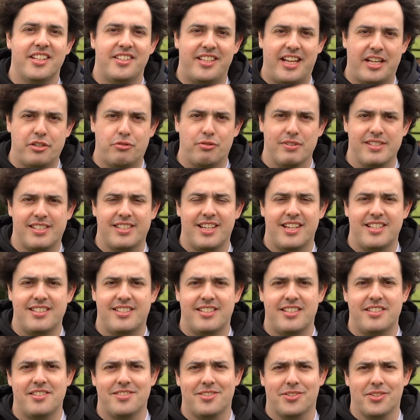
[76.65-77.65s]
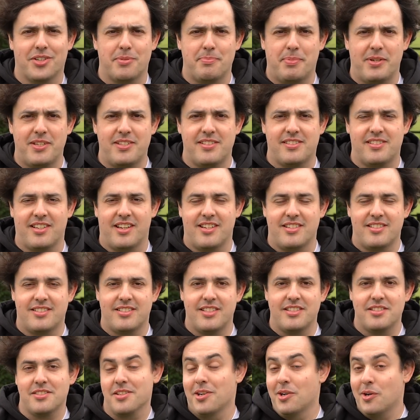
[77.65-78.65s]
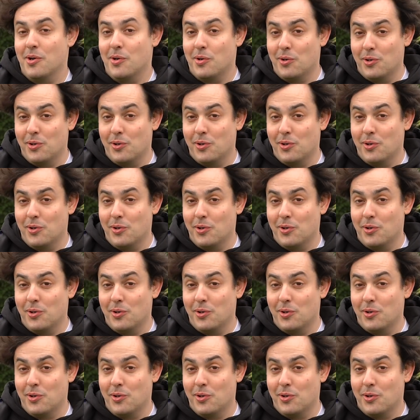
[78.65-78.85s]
natural sciences, or computer sciences,